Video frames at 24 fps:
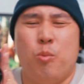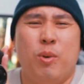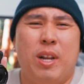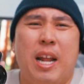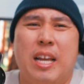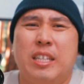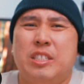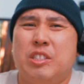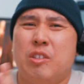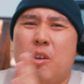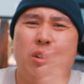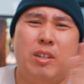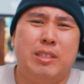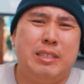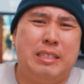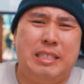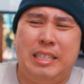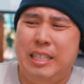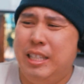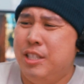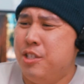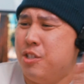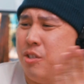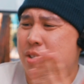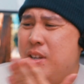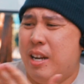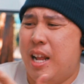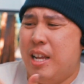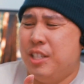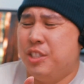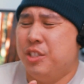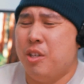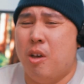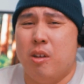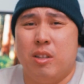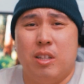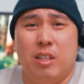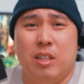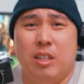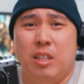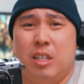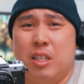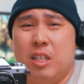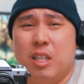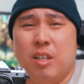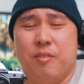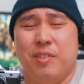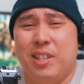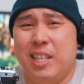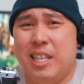when I saw the teaser and I saw the look of